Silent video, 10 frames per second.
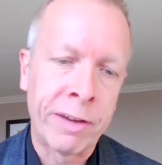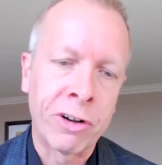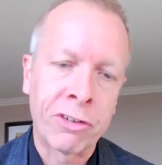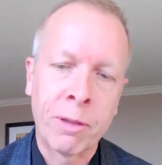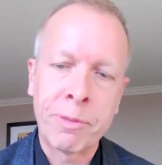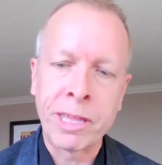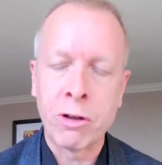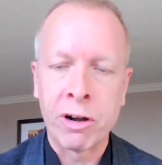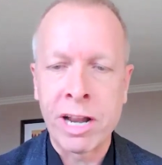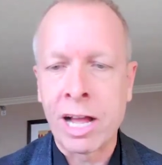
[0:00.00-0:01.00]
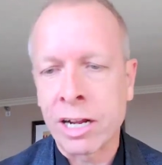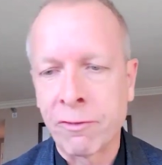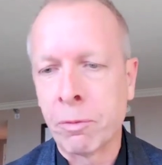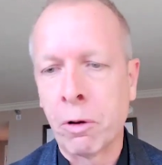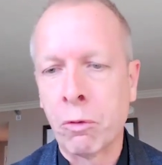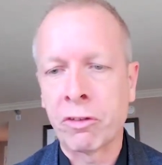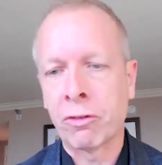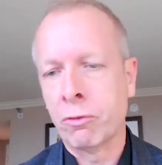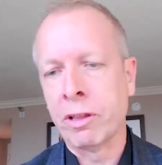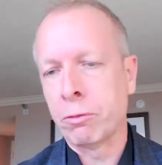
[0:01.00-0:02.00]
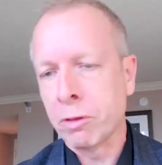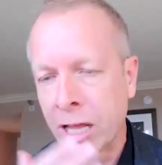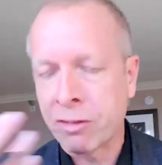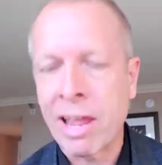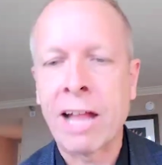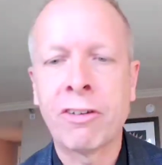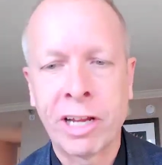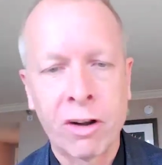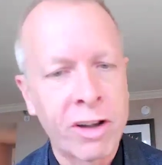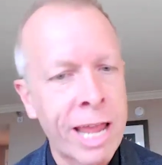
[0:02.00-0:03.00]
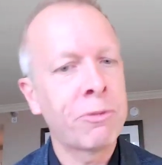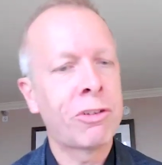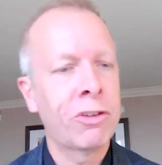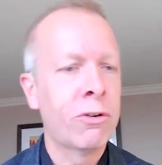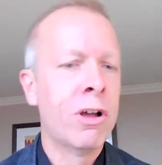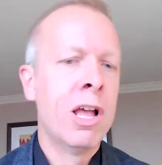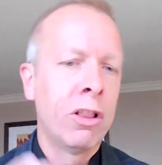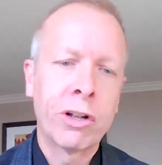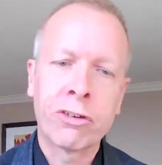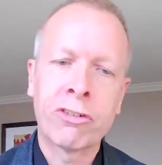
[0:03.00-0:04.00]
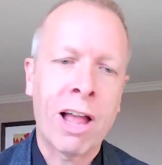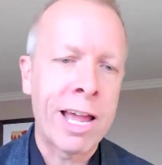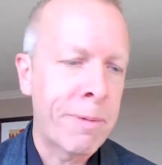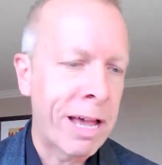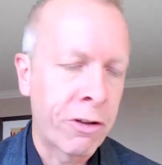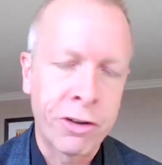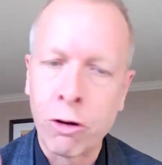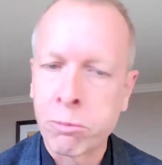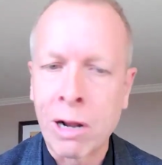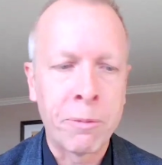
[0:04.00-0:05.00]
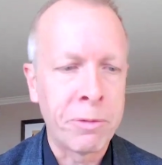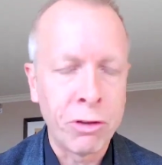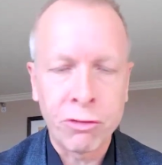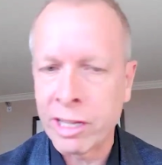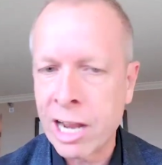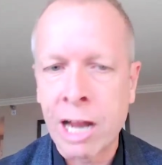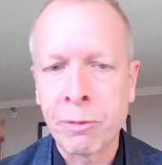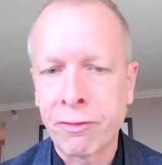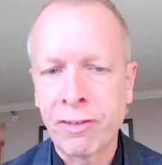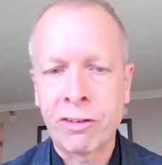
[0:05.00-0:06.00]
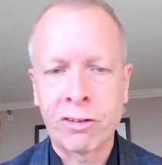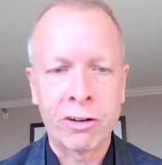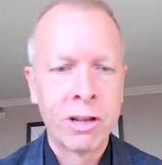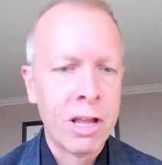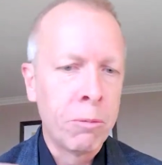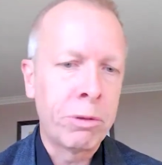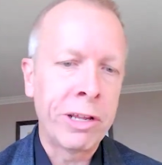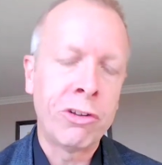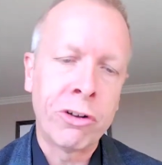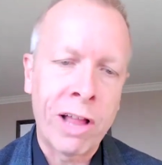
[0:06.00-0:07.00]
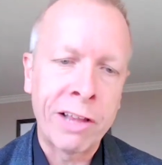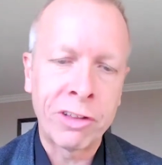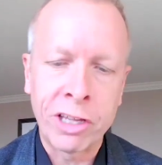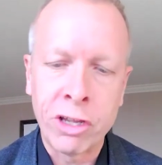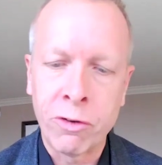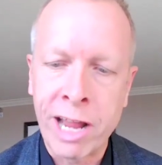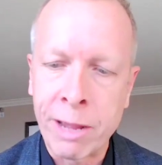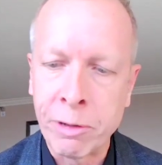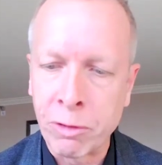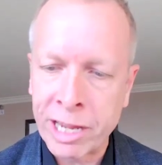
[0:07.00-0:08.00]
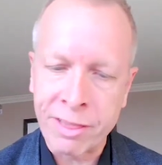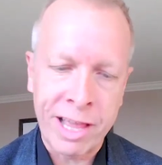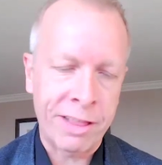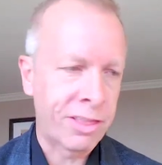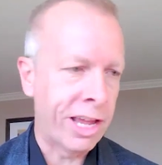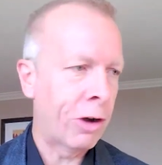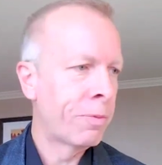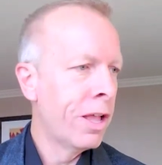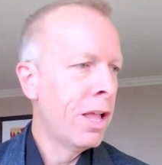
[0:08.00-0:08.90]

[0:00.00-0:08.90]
If there's something you are not comfortable with attaching your name to, a little shy about, no problem. Use the anonymous feature. Please utilize the Q&A. We will get that there.